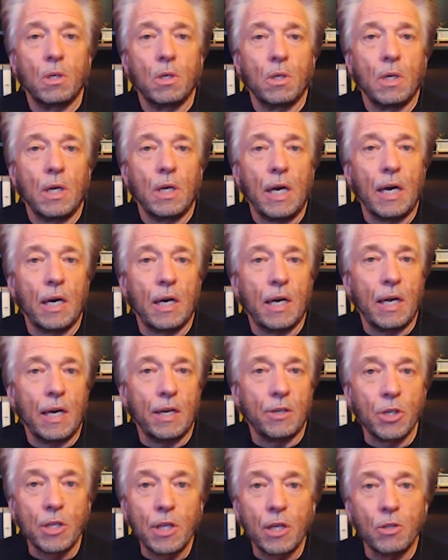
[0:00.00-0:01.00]
as
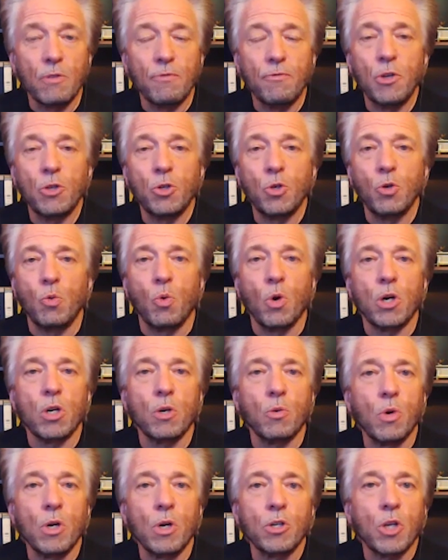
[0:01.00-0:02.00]
an individual?
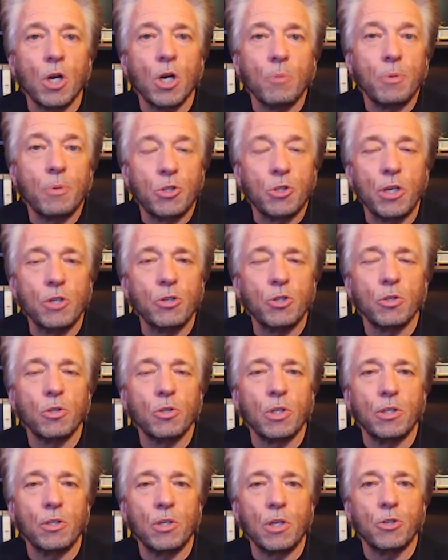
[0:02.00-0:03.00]
What is our potential
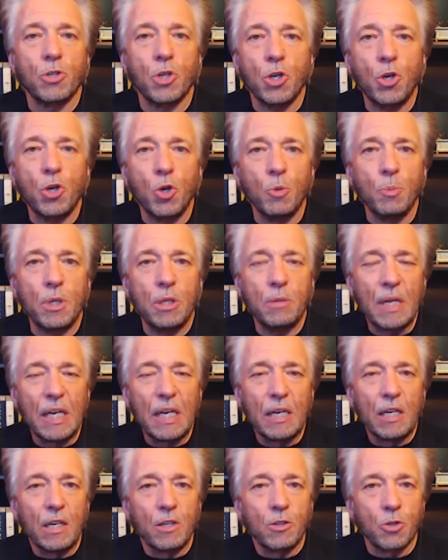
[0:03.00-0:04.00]
as a human?
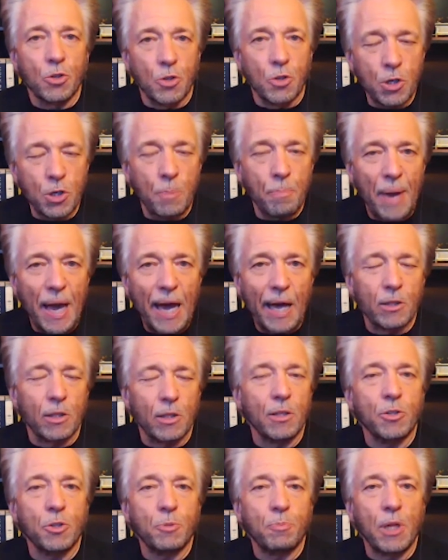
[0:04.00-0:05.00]
So there's a battle
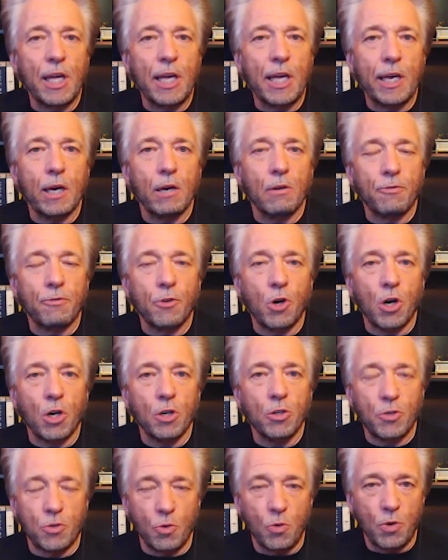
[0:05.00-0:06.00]
that's playing out for our
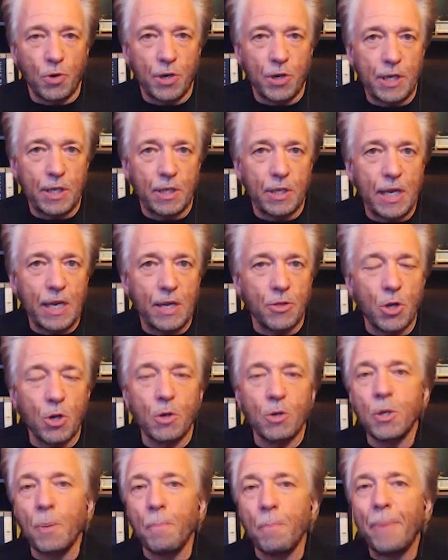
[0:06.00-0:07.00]
story. And there
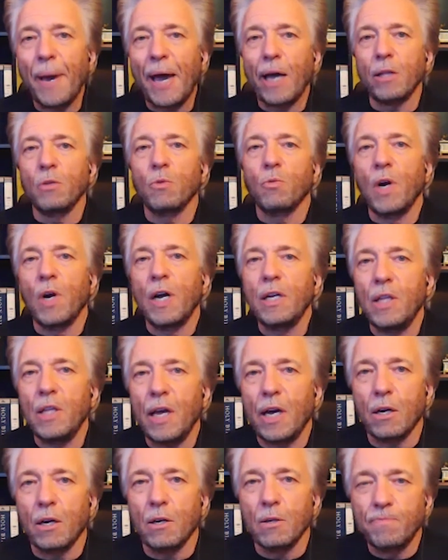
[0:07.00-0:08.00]
is a battle right
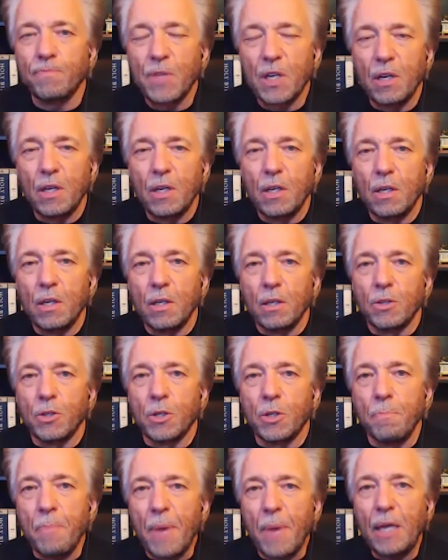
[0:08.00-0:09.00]
now to
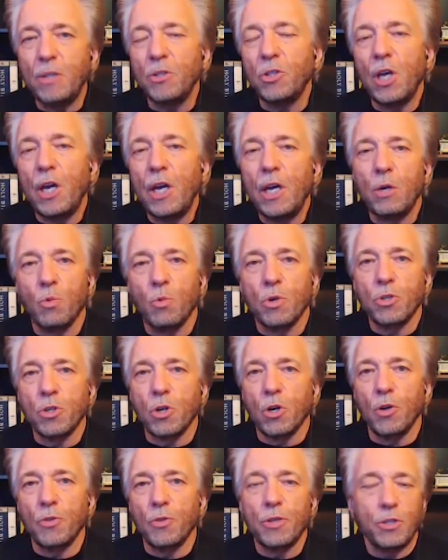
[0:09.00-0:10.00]
maintain what is
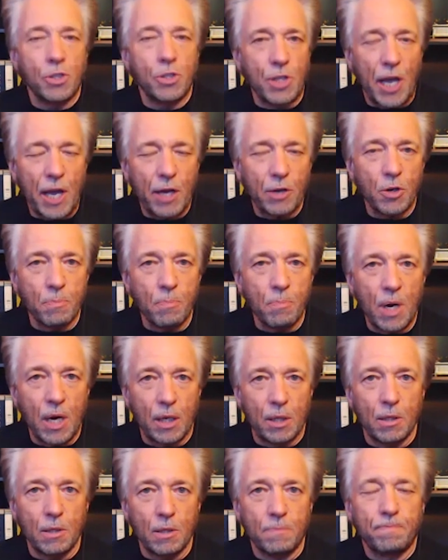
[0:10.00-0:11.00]
called the standard
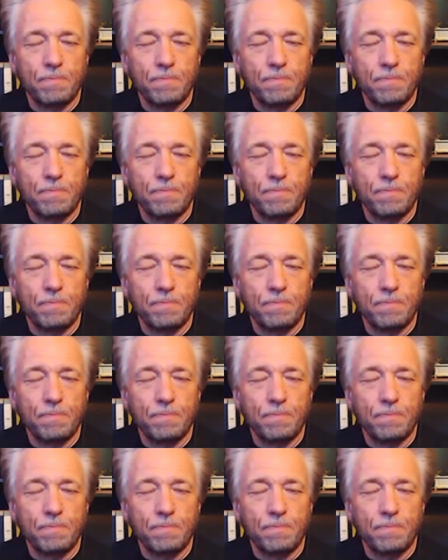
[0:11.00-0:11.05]
model,